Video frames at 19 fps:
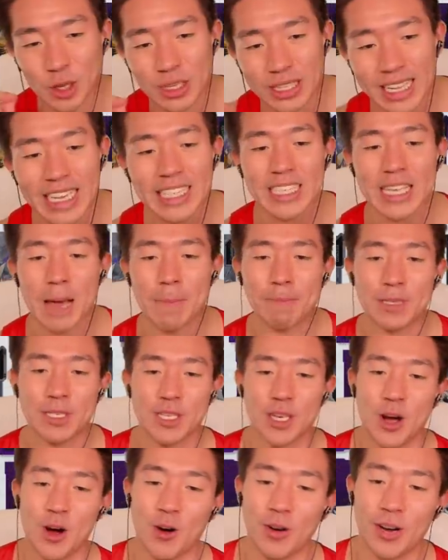in this
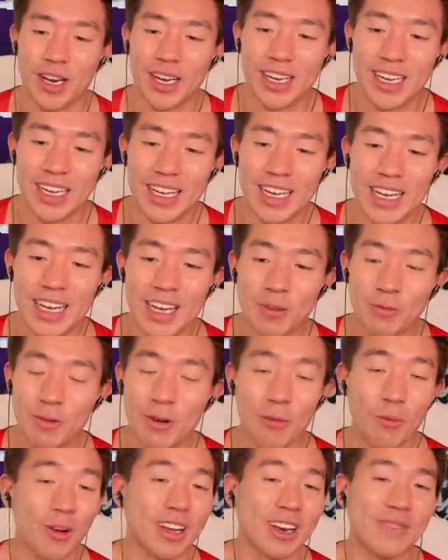episode,
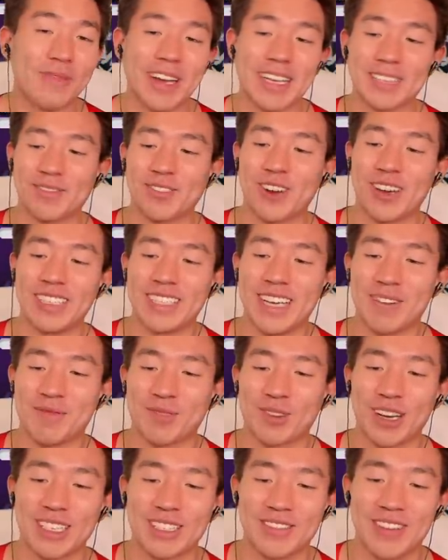we're gonna make some crazy upgrades,